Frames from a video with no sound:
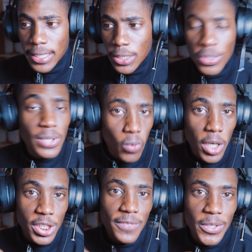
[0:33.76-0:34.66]
you can
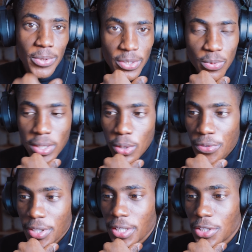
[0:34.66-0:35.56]
watch the video as well
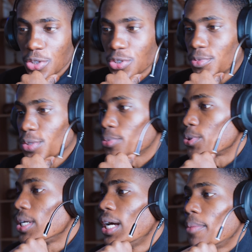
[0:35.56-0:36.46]
over there and show some
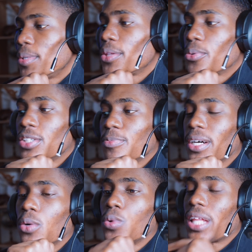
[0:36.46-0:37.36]
support. But either ways,
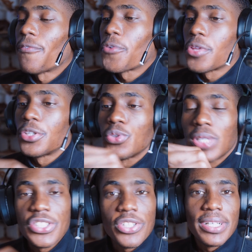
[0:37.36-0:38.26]
man, without further ado,
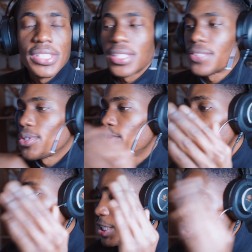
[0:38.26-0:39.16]
let's go right into this video
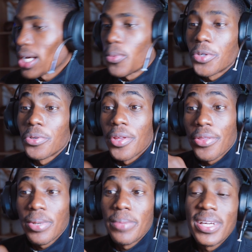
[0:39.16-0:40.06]
and check out what are the
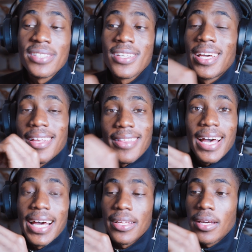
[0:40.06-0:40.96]
3 myths
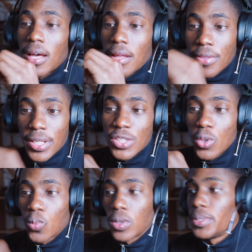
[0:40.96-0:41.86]
that
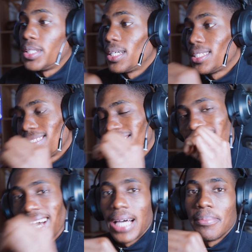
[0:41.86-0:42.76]
this woman does
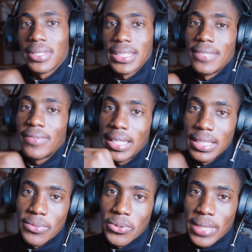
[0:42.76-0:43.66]
not believe
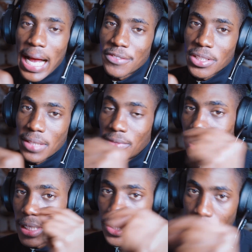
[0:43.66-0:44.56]
anymore after
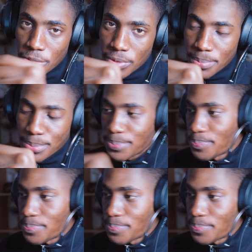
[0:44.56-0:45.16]
living in Europe.